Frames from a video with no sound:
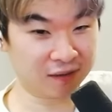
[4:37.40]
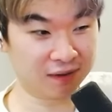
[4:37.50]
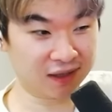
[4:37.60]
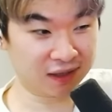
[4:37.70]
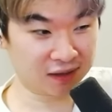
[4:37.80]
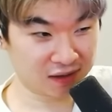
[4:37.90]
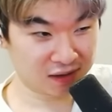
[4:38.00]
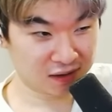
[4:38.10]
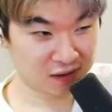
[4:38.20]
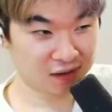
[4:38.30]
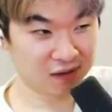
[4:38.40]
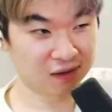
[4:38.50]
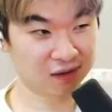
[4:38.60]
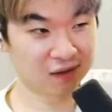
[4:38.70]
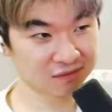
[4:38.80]
come back.
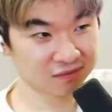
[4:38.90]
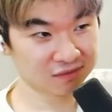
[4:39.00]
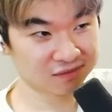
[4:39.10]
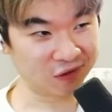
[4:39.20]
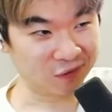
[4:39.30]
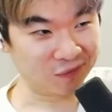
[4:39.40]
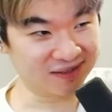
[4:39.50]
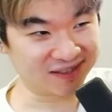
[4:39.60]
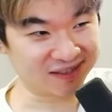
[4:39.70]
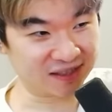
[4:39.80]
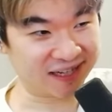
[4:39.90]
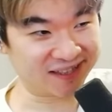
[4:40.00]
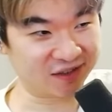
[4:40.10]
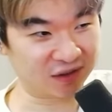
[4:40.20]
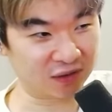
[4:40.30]
Oh, Misa's gonna kick down the